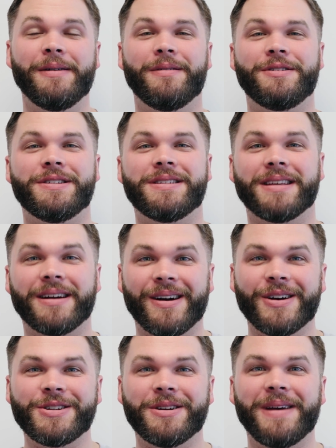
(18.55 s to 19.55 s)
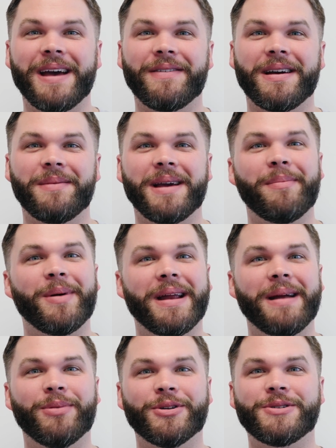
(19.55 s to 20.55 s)
which is the car show we have coming up
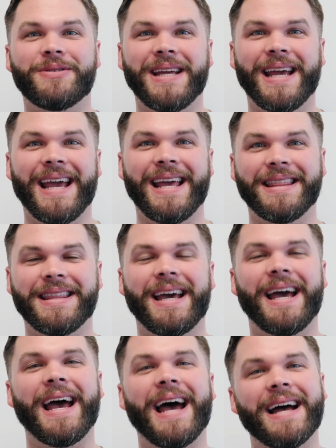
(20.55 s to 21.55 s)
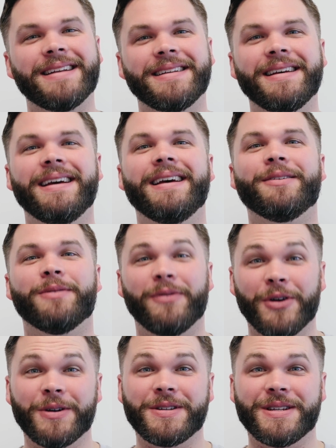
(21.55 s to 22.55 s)
on April 28th at
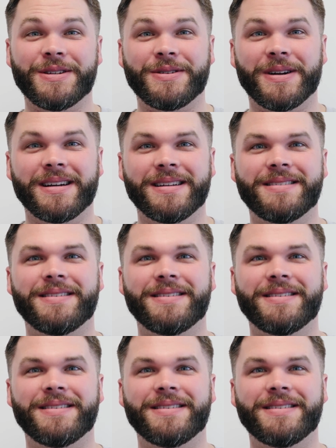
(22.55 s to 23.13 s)
River Oaks District.